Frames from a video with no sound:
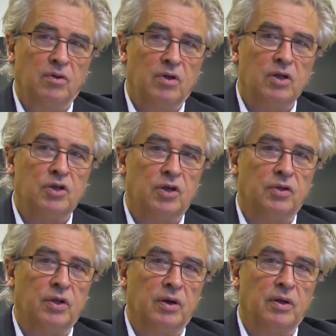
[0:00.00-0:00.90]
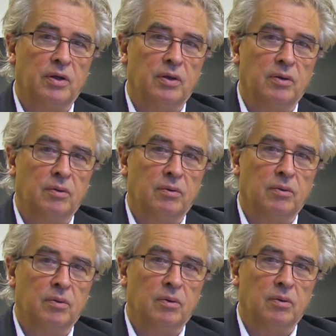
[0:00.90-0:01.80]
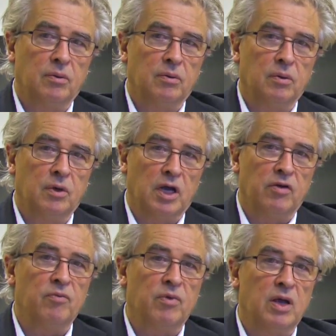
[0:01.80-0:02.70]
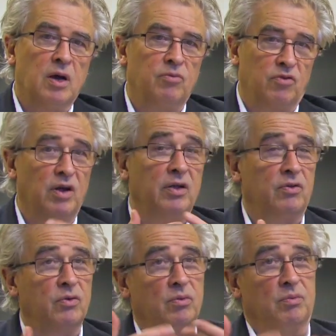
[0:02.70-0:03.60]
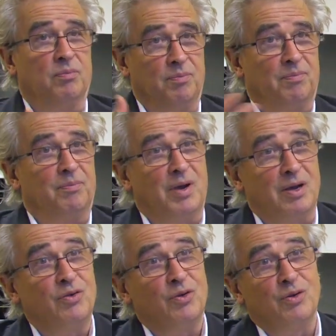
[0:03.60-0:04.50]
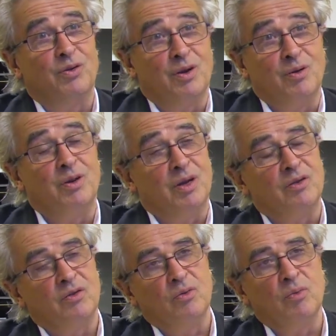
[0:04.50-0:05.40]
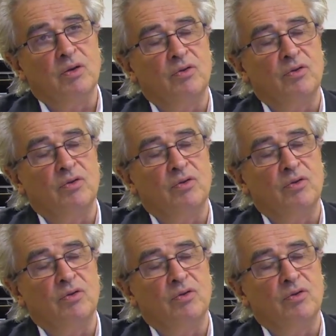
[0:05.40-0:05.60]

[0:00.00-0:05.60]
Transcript: teaching that he gave me, I'm trying to pass on nowadays to my